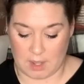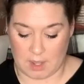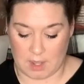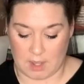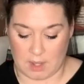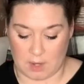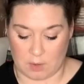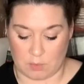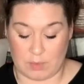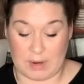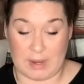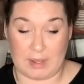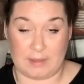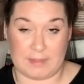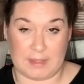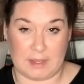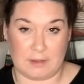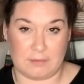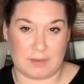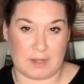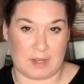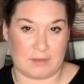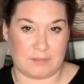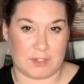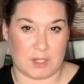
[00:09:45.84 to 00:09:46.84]
around that
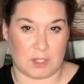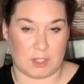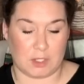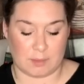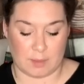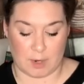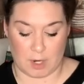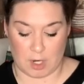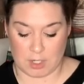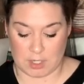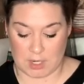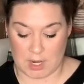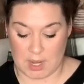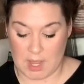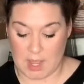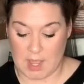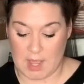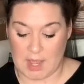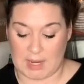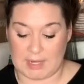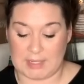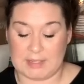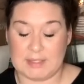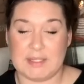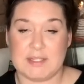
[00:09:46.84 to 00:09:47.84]
$5 mark.
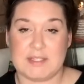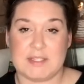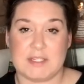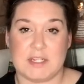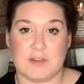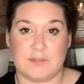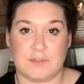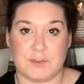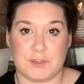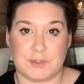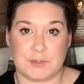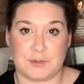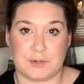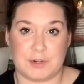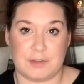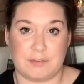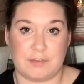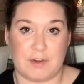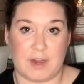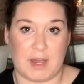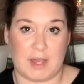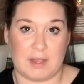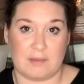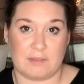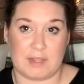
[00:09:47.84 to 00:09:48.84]
I listed it for
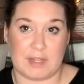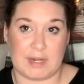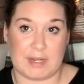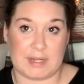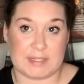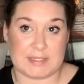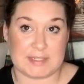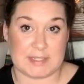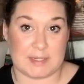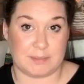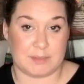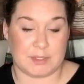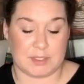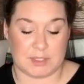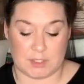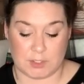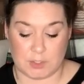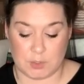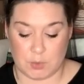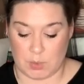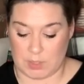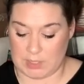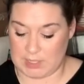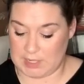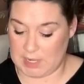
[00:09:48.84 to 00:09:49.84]
35 and accepted a
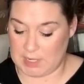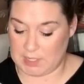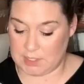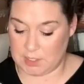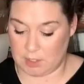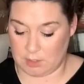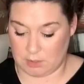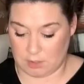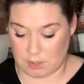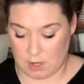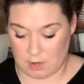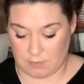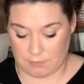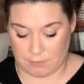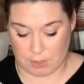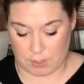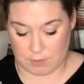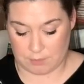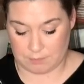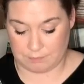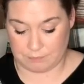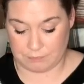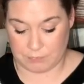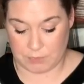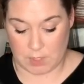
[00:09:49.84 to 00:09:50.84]
$28 offer.
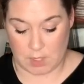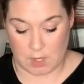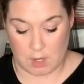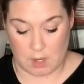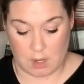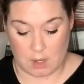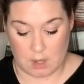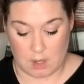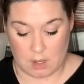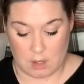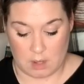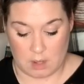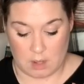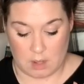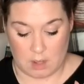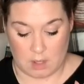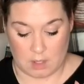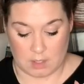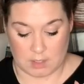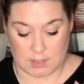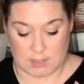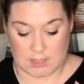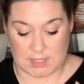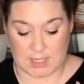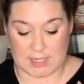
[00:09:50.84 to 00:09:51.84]

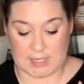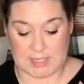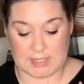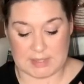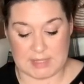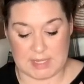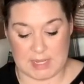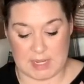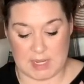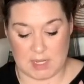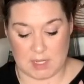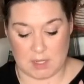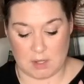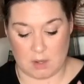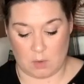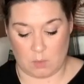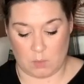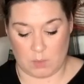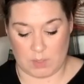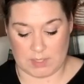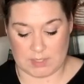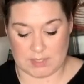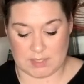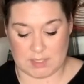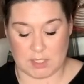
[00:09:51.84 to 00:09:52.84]
Second thing
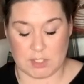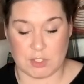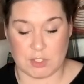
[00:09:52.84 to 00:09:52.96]
was this